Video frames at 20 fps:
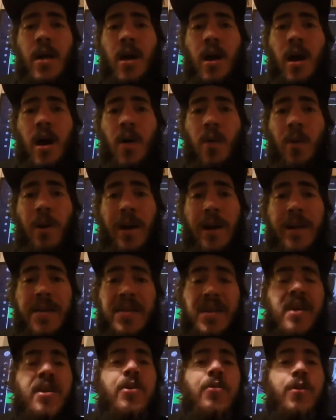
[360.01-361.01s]
When I
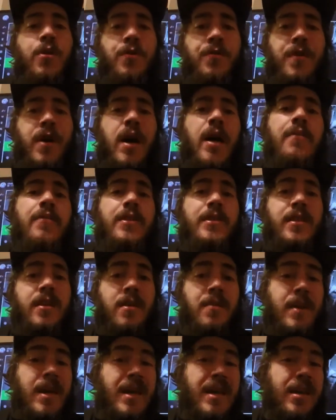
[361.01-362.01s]
get the Hero 5, it's
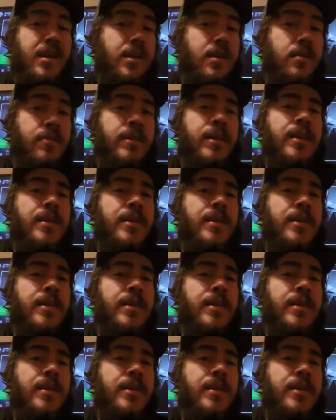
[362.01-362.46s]
going to make it a little bit